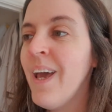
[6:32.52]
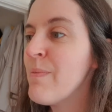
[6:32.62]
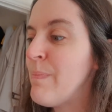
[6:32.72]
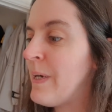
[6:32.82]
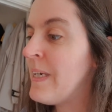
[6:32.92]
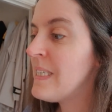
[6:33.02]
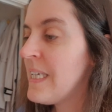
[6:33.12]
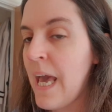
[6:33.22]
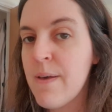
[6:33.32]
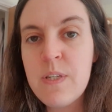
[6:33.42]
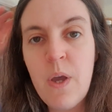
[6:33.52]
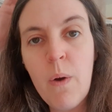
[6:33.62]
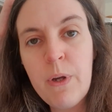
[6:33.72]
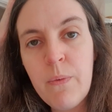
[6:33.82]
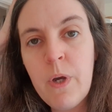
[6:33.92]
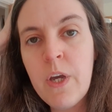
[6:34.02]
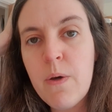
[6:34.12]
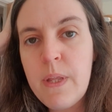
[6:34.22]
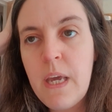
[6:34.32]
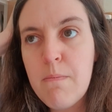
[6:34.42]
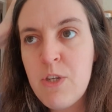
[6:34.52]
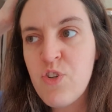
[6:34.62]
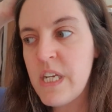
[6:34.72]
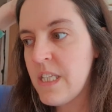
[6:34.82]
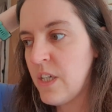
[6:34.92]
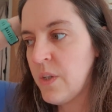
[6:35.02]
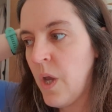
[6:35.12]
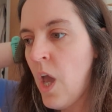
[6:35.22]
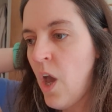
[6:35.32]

But yeah, so I'm going to work on the mystery knit along.